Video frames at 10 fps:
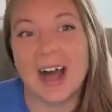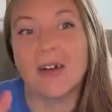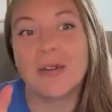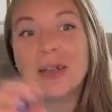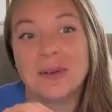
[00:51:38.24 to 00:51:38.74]

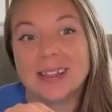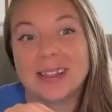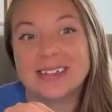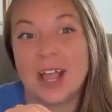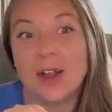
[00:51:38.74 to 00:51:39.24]
I'll get
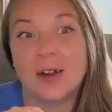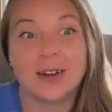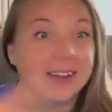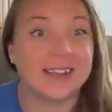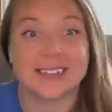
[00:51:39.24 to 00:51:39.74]
really tired
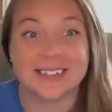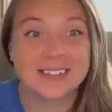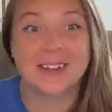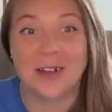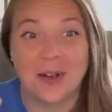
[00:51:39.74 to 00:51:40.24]
and he's,
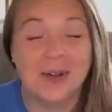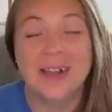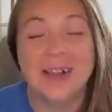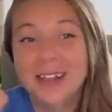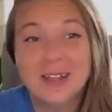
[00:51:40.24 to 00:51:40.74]
you know,
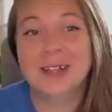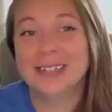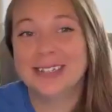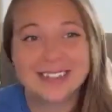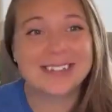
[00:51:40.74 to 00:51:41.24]

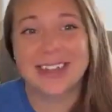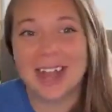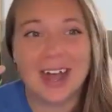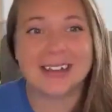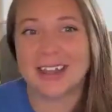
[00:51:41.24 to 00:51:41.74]

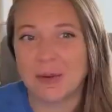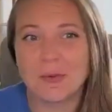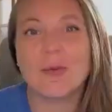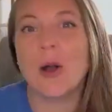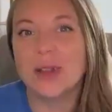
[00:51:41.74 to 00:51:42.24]
like
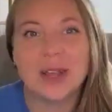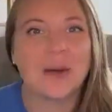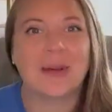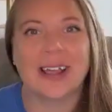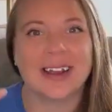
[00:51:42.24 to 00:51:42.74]

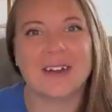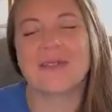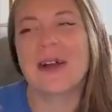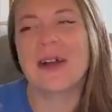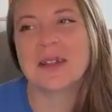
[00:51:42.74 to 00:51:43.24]
rodeoing
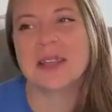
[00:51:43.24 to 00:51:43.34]
around the